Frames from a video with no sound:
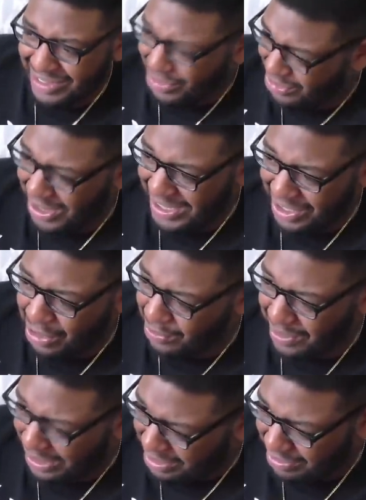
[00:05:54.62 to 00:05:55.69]
they're trying to go
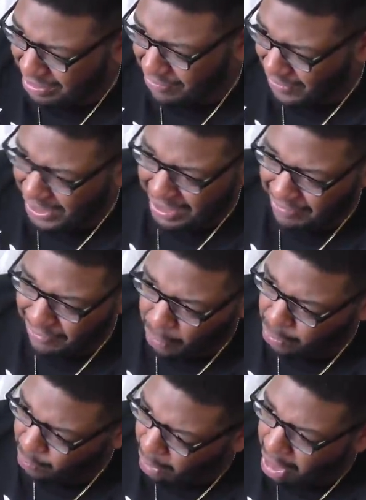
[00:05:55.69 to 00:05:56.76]
into the
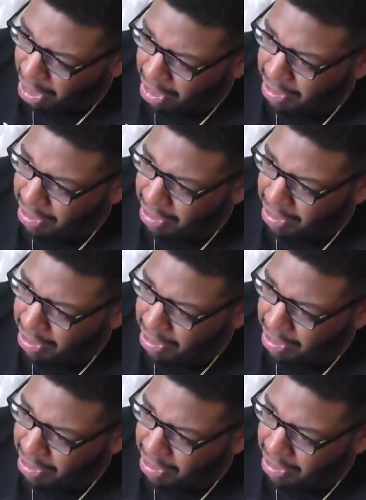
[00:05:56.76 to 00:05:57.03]
fourth wall.